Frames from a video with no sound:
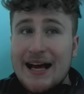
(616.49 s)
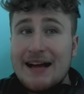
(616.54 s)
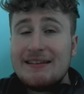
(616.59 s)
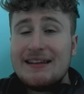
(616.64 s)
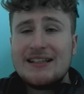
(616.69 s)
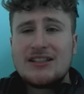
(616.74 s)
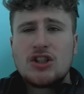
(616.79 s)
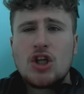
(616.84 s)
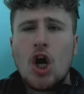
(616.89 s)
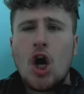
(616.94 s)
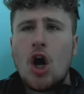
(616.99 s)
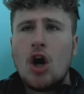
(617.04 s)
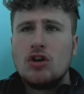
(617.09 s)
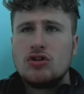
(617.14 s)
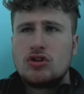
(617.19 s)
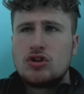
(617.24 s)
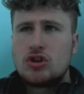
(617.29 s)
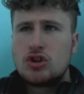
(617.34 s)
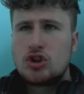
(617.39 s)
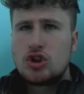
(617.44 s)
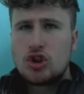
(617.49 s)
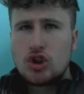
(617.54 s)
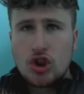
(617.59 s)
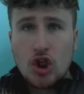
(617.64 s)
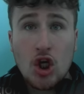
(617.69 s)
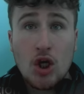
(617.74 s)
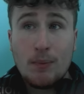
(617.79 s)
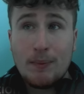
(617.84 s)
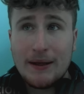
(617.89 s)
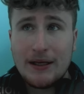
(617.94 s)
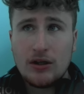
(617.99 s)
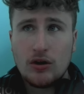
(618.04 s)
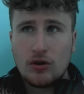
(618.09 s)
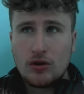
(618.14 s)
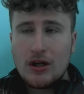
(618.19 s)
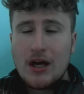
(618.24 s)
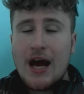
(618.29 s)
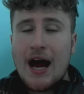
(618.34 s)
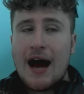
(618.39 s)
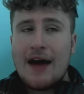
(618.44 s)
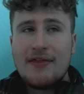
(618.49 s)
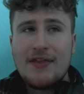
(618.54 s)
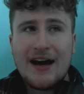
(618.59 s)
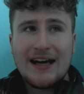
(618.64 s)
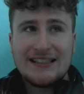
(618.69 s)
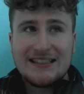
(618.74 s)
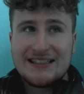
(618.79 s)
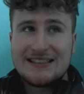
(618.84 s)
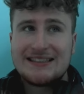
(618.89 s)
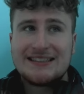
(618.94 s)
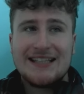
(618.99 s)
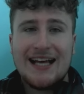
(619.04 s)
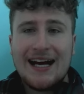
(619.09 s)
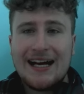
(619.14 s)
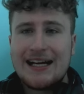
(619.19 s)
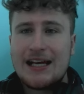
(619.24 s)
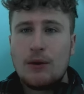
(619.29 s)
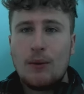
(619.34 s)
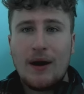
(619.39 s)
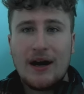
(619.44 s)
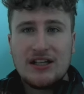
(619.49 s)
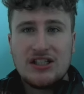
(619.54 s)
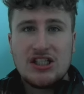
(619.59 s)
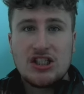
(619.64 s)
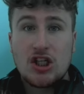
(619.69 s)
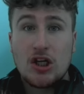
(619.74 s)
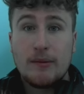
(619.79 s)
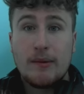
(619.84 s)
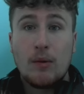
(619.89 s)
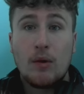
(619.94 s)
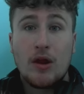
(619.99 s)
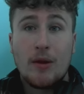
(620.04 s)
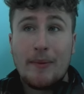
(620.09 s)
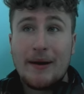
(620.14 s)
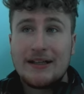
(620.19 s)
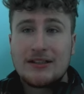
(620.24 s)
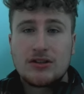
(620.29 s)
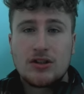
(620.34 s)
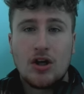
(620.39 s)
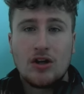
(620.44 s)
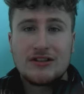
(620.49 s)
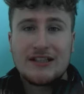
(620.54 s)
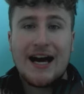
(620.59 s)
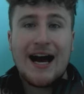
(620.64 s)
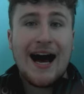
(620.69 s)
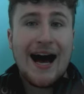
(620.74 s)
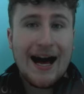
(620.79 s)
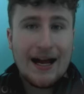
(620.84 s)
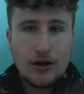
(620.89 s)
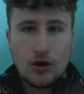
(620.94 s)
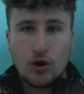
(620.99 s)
This card's stupidly good, and that is exactly why she's going to be one of the best cards and